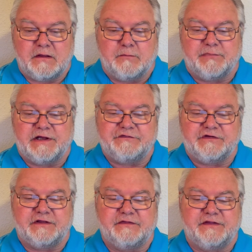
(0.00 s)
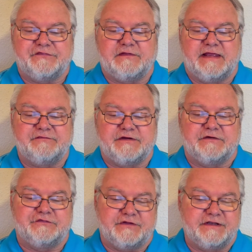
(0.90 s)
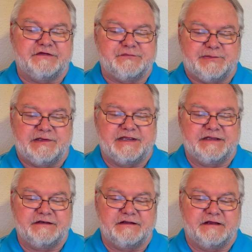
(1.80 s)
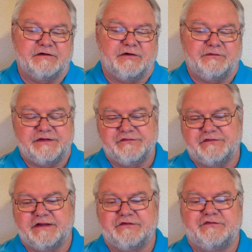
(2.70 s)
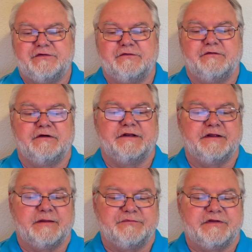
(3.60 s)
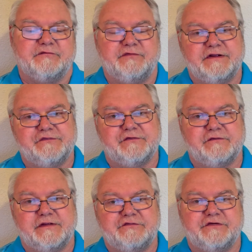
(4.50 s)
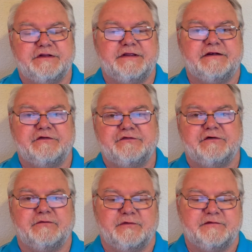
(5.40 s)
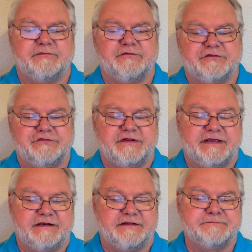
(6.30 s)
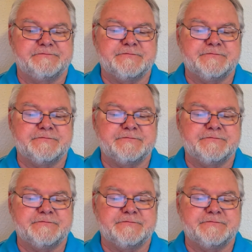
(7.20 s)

But this life coach did explain all these things to her and helped convince her that she needed to turn away from Christianity.